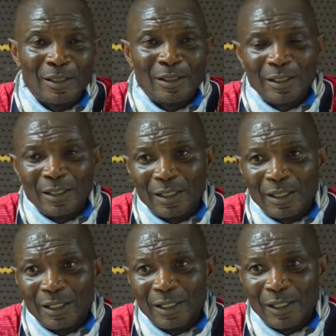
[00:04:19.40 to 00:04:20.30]

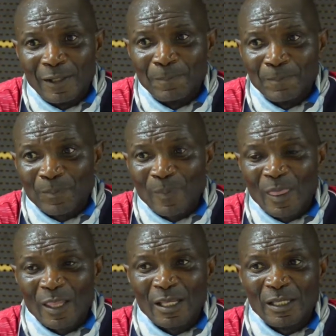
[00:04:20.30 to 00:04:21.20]
Um,
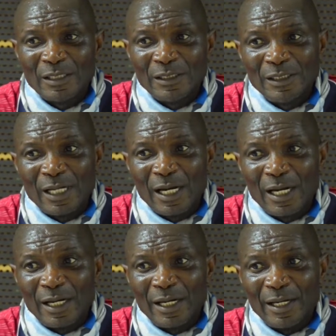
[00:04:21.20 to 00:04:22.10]

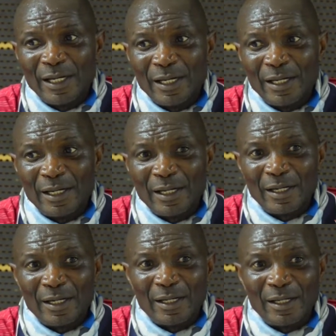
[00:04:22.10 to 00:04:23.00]
yeah, uh,
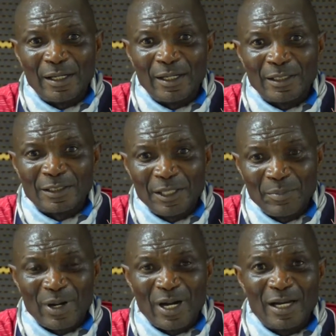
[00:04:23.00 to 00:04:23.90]

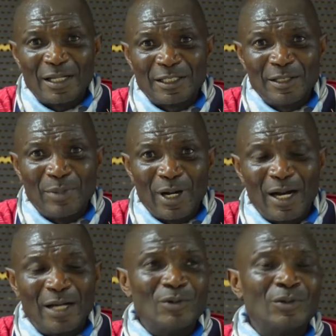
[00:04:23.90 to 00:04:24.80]
Simba, Simba
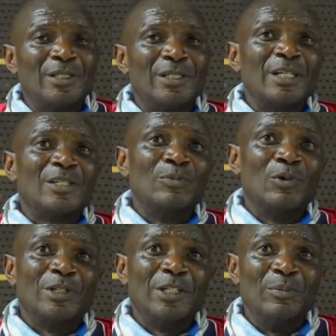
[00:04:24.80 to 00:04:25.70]
are not a
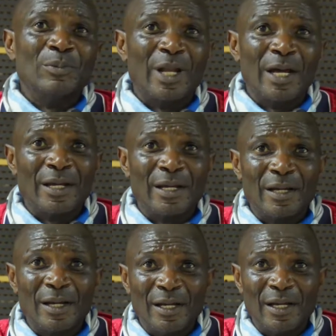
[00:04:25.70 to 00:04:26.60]
small team like
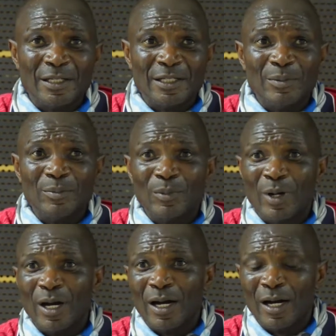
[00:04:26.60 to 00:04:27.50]
a, a team
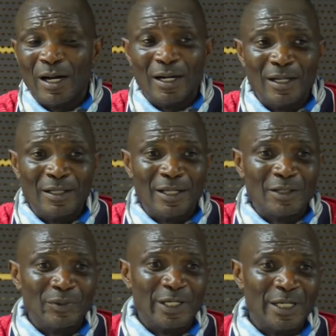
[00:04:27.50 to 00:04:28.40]
uh,
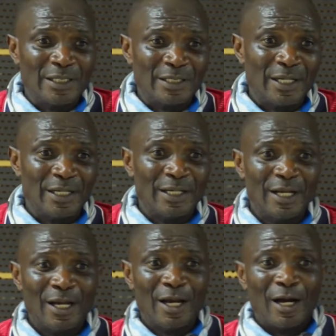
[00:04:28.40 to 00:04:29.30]
that we can say
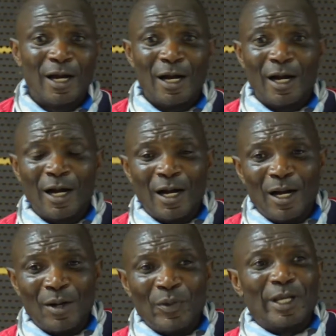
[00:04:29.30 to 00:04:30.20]

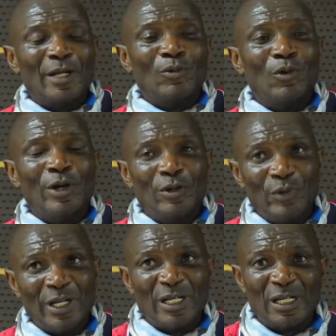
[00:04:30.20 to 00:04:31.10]
uh, we can go and win.